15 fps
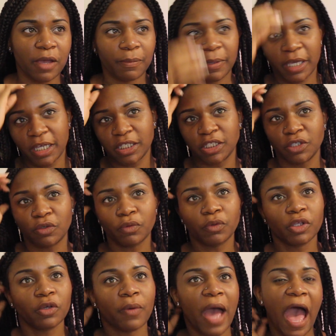because
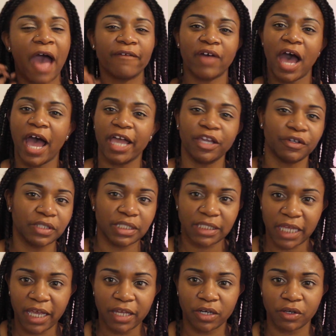you have higher
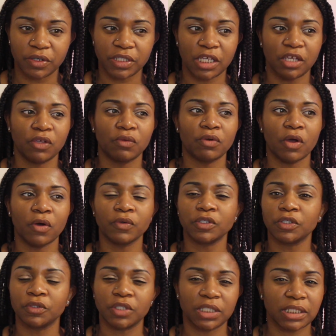standards and you know
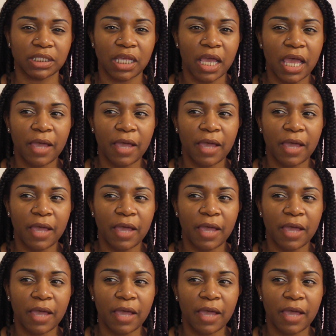to just